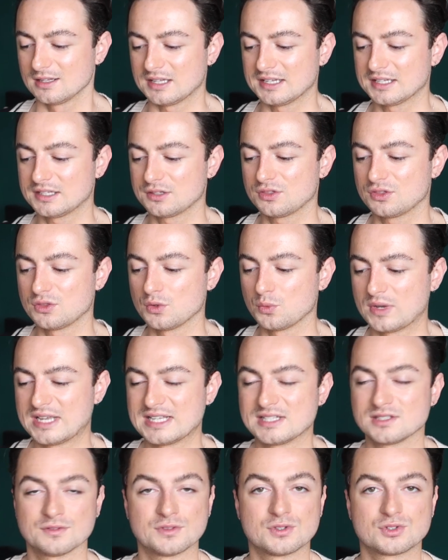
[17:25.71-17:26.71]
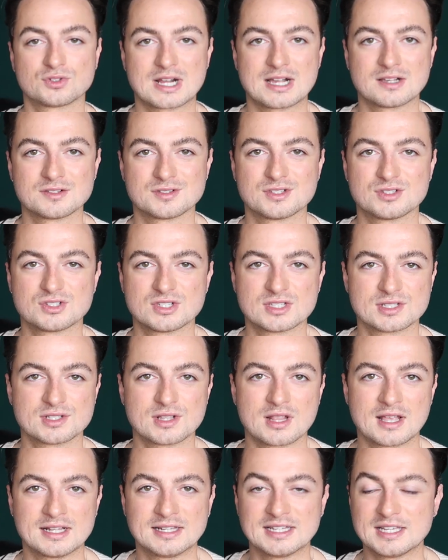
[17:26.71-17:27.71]
like the waist of the trousers just
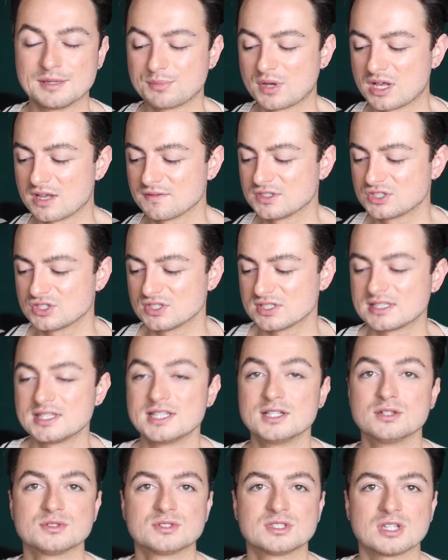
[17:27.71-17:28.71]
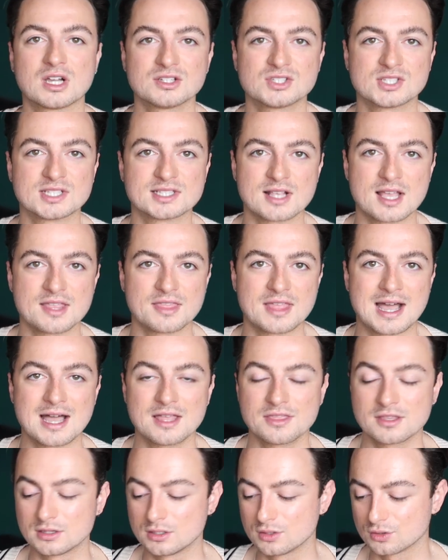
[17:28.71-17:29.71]
slightly above. It's just little touches like
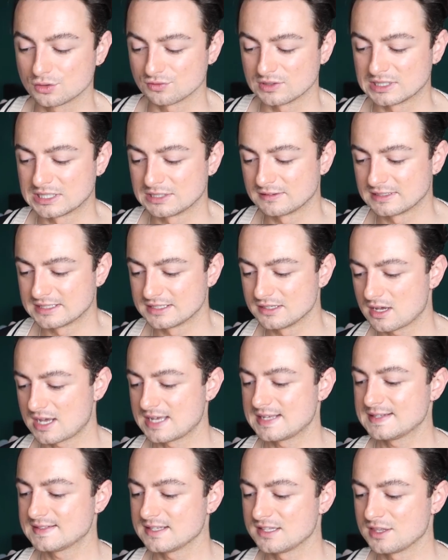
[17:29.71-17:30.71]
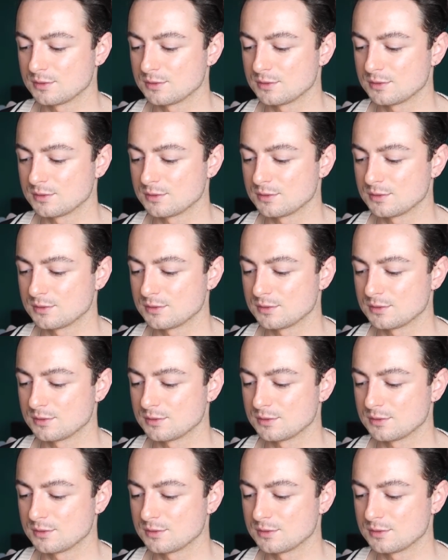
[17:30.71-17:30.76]
that that look really really nice.